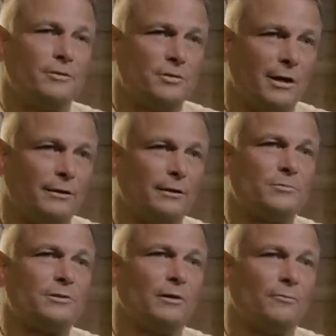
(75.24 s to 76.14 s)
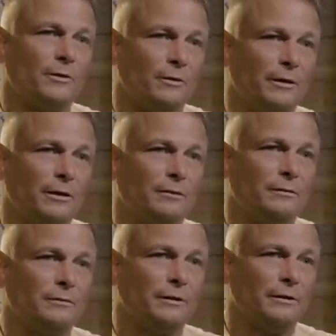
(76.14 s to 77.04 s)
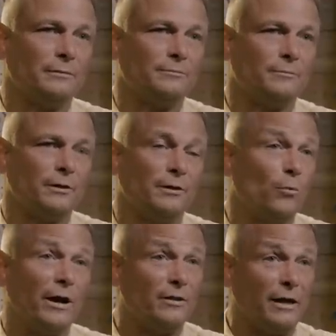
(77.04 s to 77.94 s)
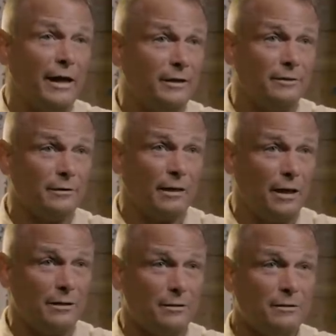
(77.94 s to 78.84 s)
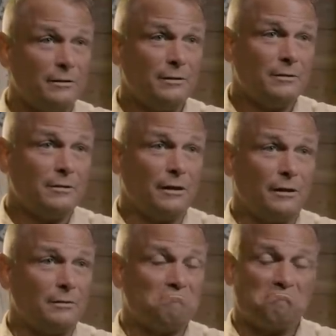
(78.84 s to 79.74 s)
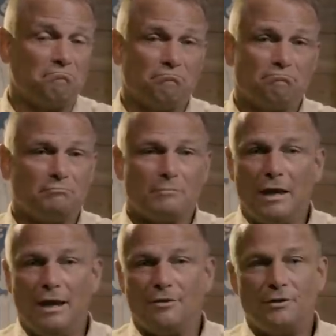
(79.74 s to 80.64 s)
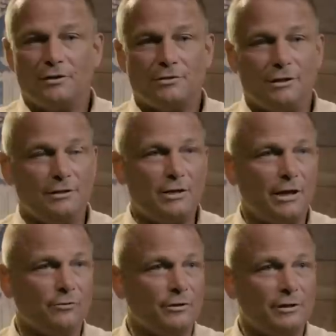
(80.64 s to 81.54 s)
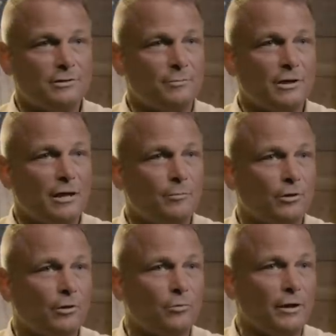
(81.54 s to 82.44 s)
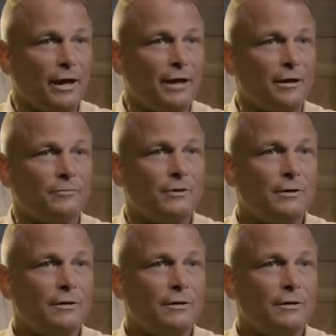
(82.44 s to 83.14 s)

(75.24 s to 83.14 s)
injected himself in a, in a, in a, in a way that I didn't like. Um, ethics and integrity sometime are all we have,